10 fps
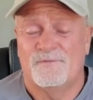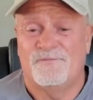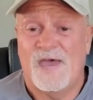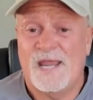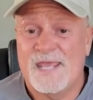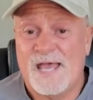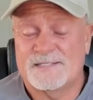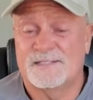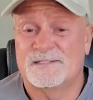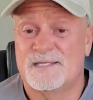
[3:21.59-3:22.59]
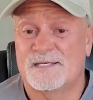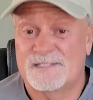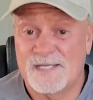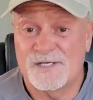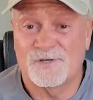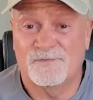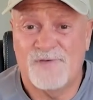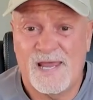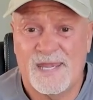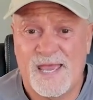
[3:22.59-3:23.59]
fatty acids, the essential
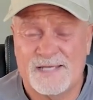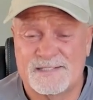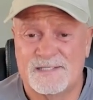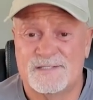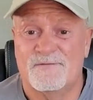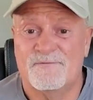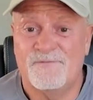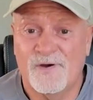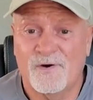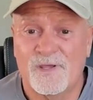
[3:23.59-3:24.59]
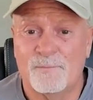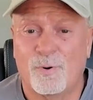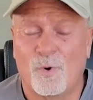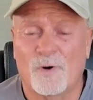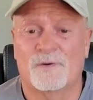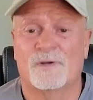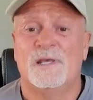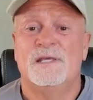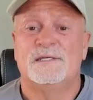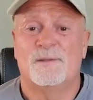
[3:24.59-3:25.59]
fatty acids, very important
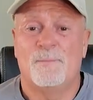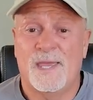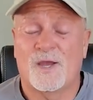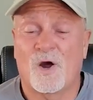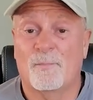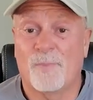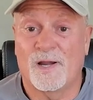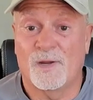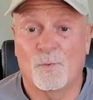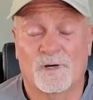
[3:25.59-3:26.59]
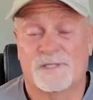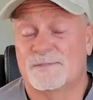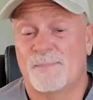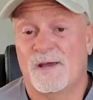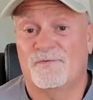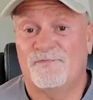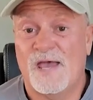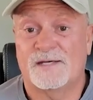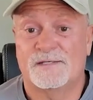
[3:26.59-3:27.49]
to make our body work. As a matter of fact,